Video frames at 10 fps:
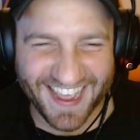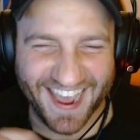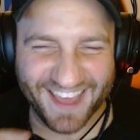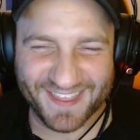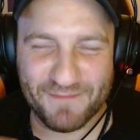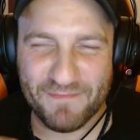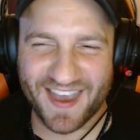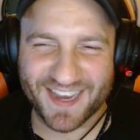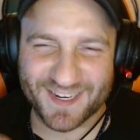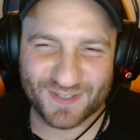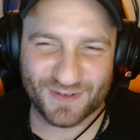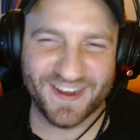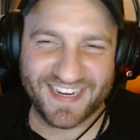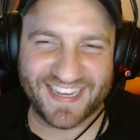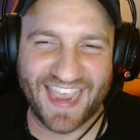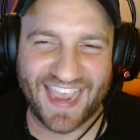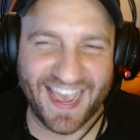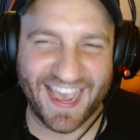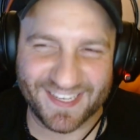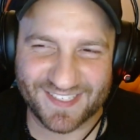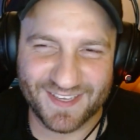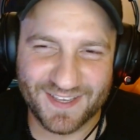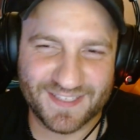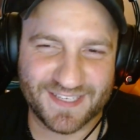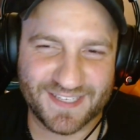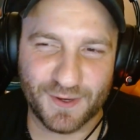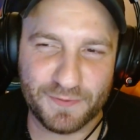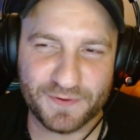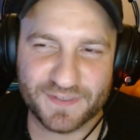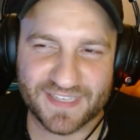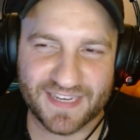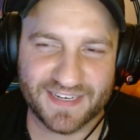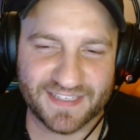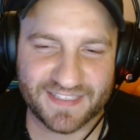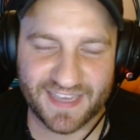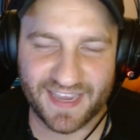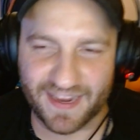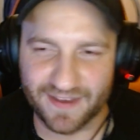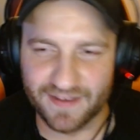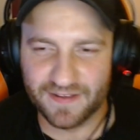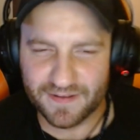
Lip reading: and then my drunk ass still proceeded to say,